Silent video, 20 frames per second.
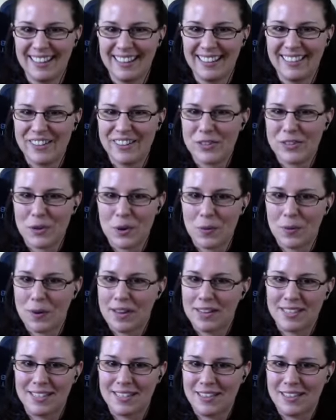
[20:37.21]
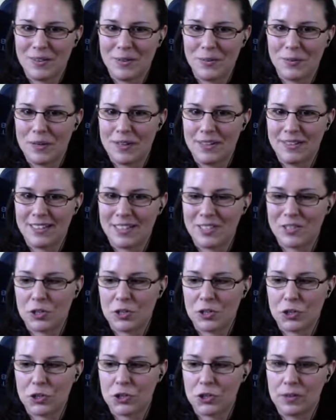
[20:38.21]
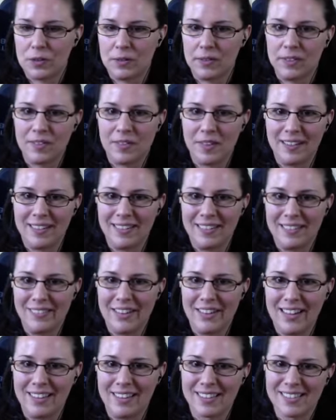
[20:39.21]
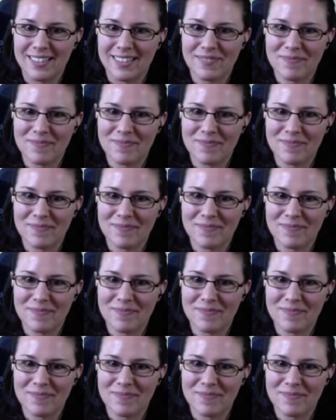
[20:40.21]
There's no way to know what that structure should look like in advance.